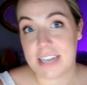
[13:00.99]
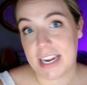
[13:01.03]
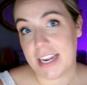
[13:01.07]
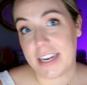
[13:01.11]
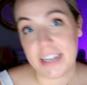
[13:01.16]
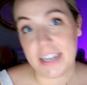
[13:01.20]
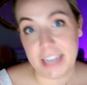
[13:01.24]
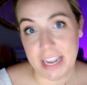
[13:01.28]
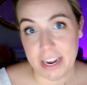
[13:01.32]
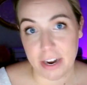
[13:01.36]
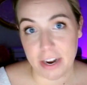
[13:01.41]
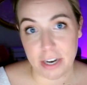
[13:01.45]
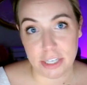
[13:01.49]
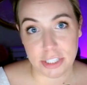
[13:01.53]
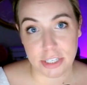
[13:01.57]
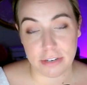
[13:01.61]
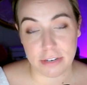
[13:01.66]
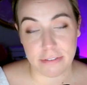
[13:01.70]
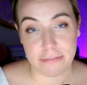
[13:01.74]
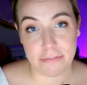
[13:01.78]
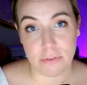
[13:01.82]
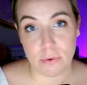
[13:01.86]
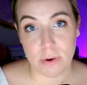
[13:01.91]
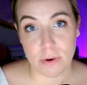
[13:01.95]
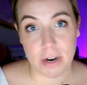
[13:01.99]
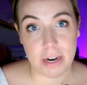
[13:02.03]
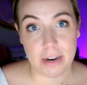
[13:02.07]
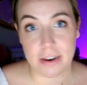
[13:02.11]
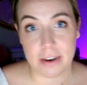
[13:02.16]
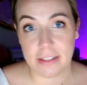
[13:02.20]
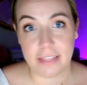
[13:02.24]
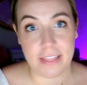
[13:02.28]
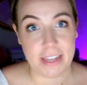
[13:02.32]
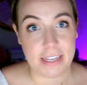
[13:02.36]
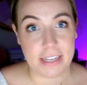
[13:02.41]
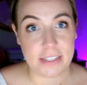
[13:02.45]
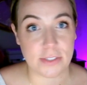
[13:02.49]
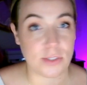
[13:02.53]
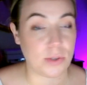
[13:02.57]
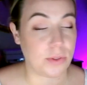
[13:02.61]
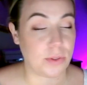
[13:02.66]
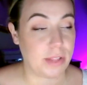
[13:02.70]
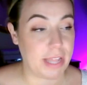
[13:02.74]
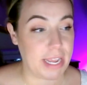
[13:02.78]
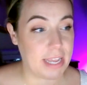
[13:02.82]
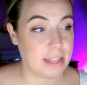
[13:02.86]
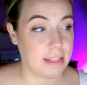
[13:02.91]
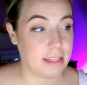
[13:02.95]
in character for this.
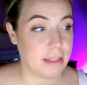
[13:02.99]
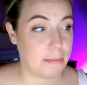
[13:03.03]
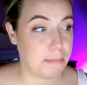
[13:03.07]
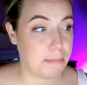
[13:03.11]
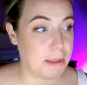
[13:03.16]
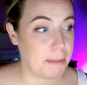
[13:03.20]
So the